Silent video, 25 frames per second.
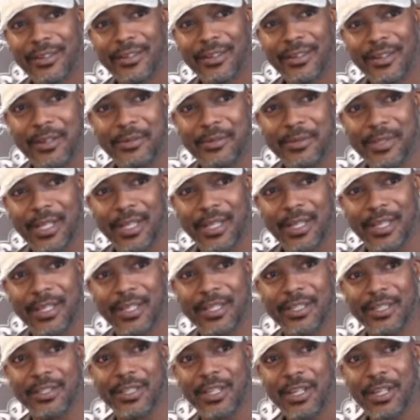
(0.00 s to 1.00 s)
you know what I'm saying?
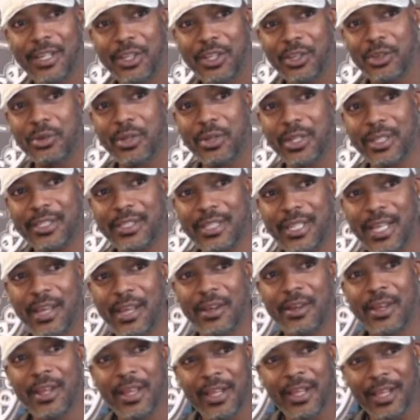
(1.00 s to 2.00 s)
Because you could tell.